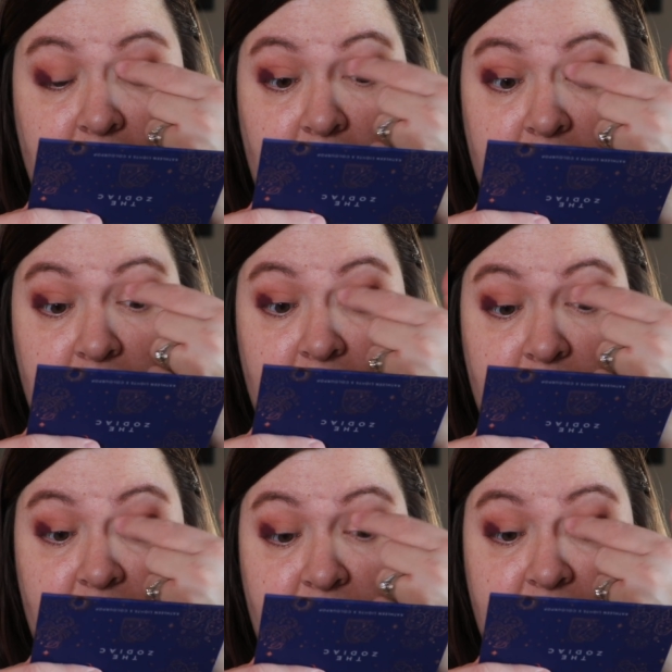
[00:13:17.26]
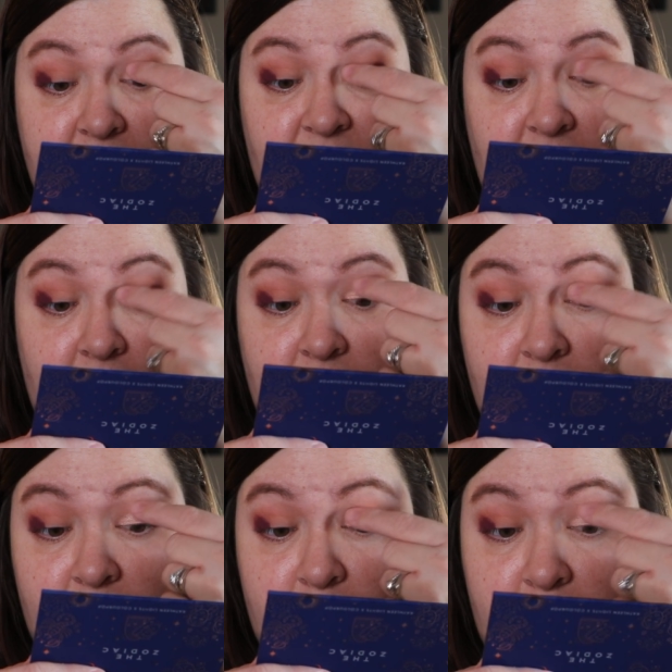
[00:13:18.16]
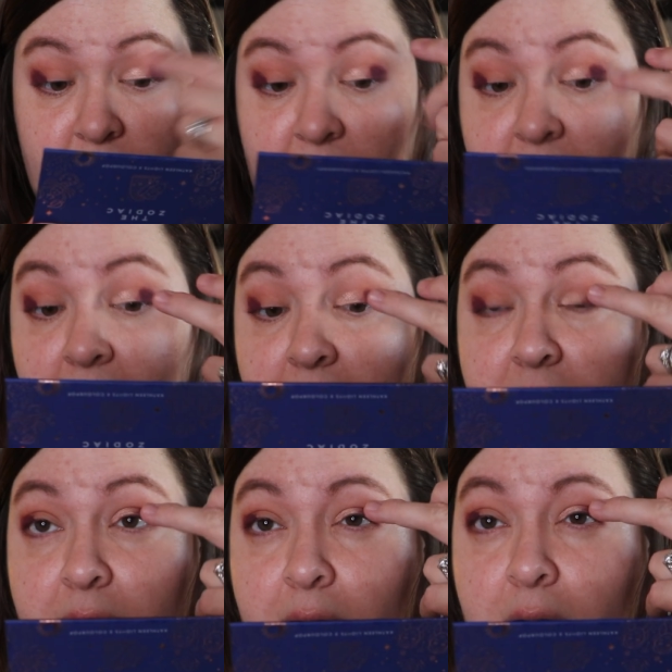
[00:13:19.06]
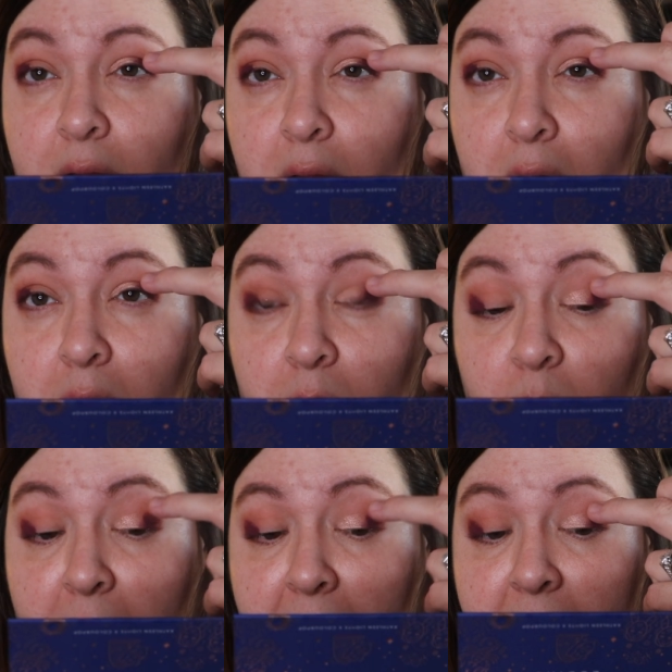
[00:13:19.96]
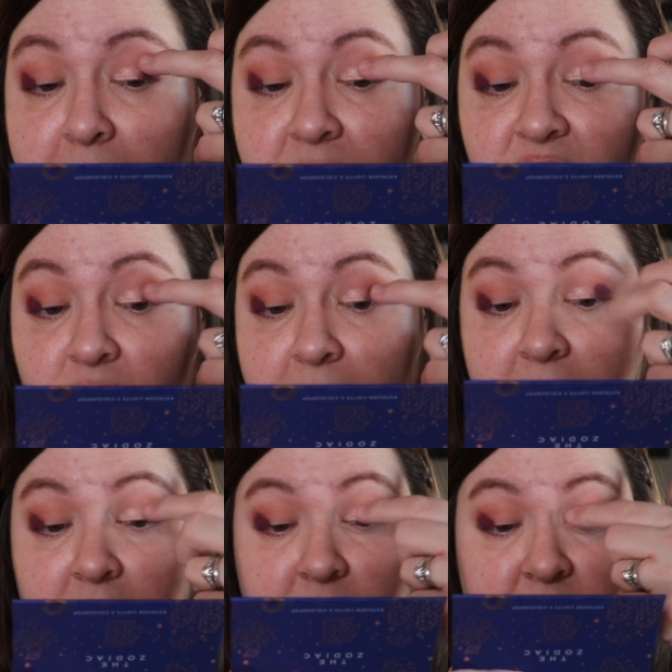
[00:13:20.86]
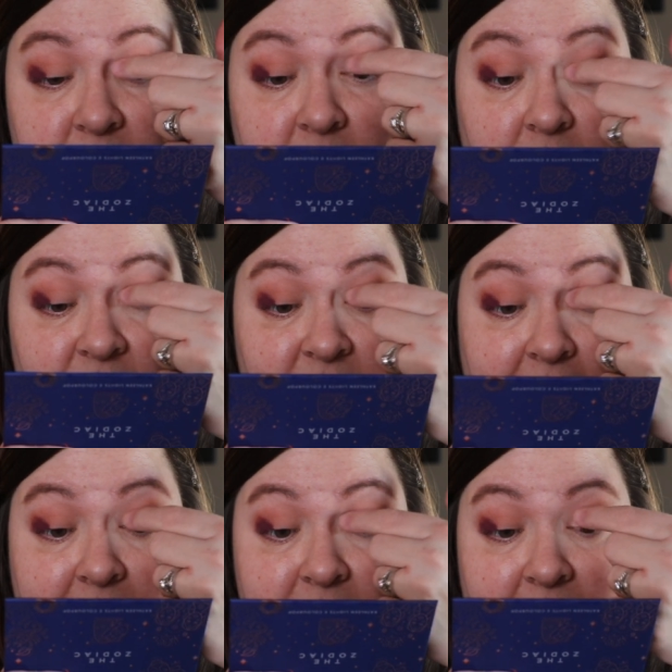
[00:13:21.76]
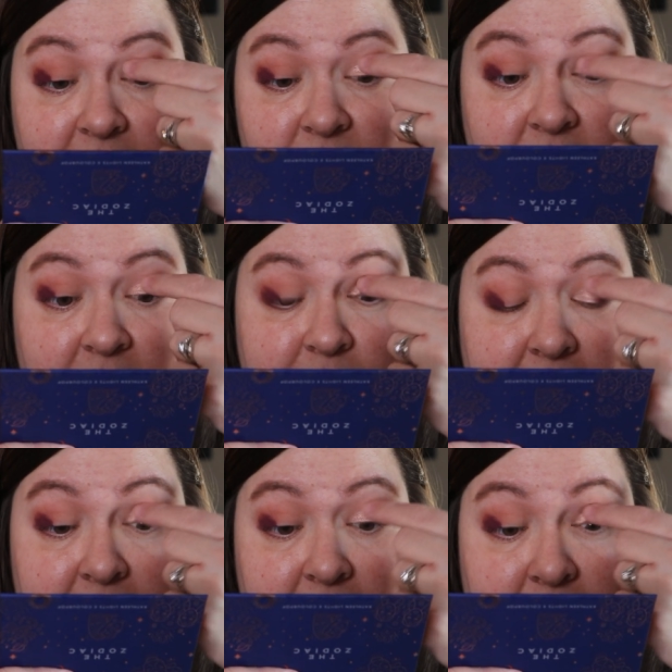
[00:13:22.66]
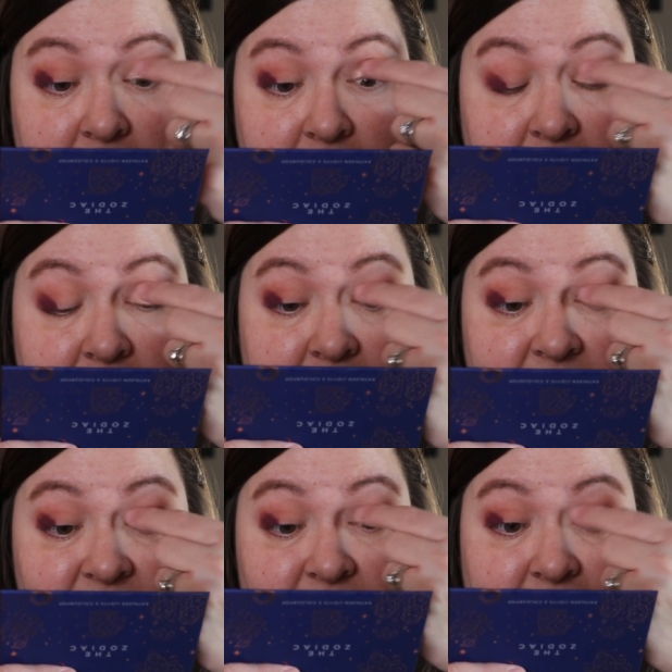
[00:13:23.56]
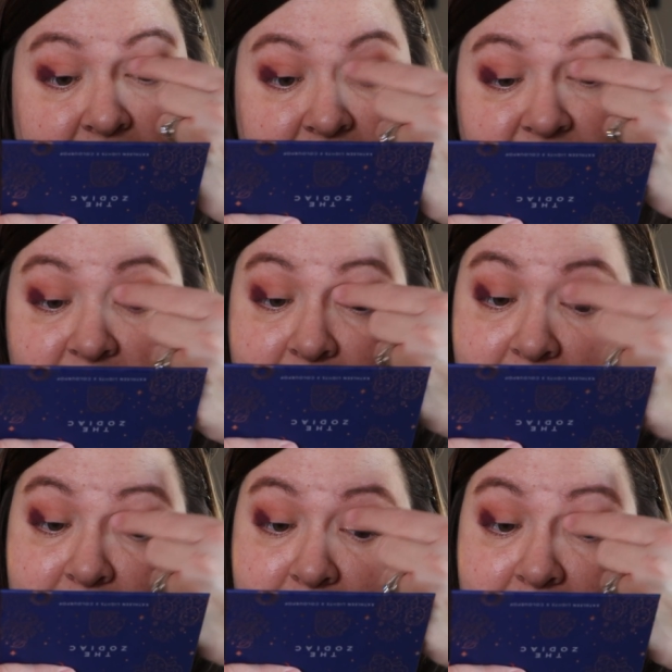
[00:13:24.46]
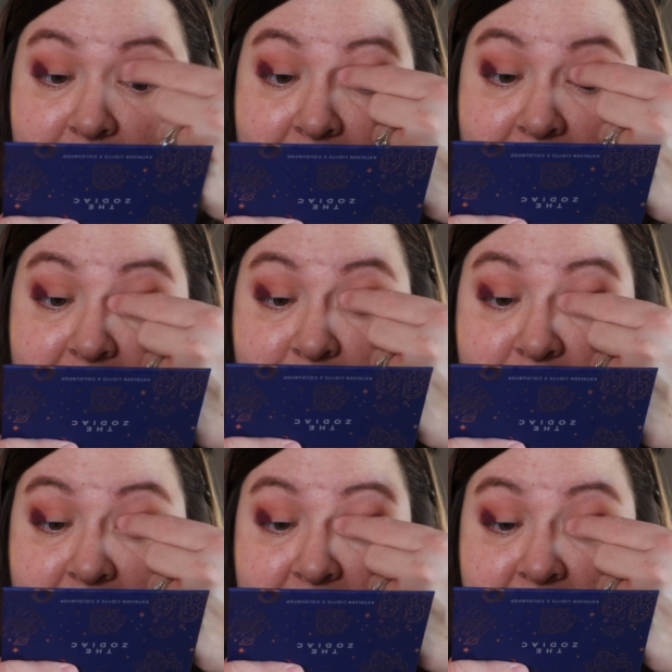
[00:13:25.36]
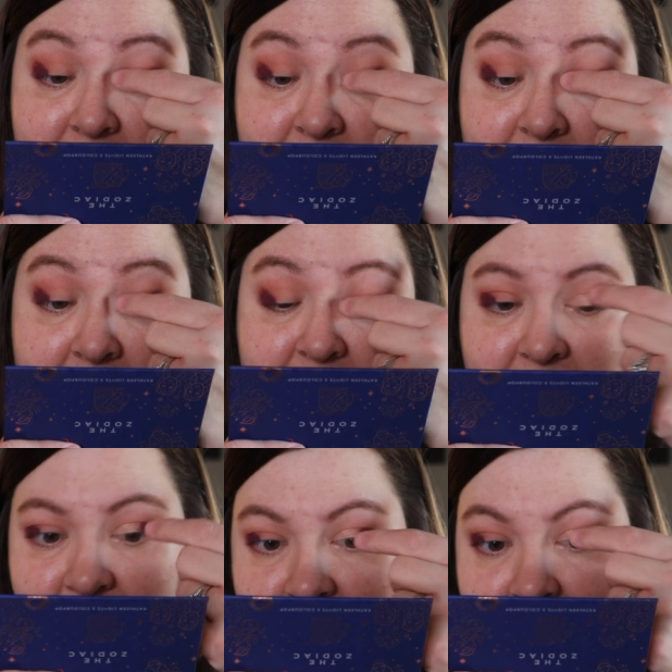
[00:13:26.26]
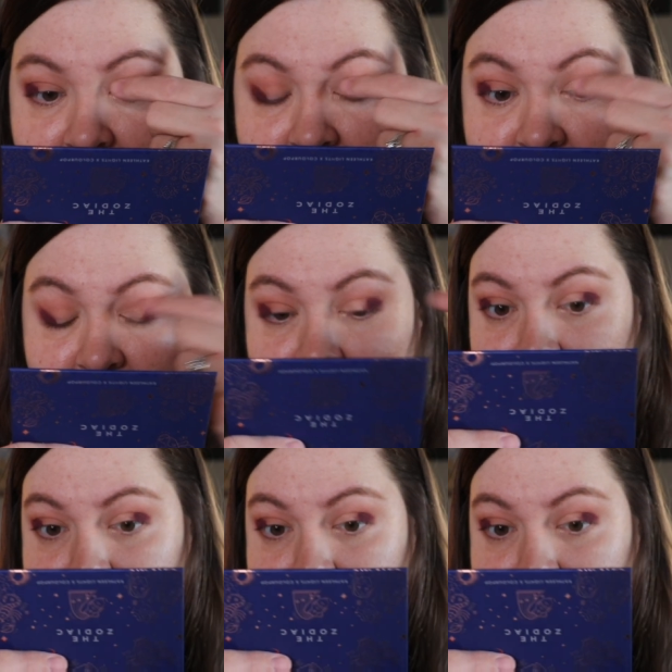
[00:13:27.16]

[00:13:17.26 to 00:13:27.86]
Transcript: And then I'm going to put a color right in between those two shades. I've really been enjoying doing my makeup like this as of late.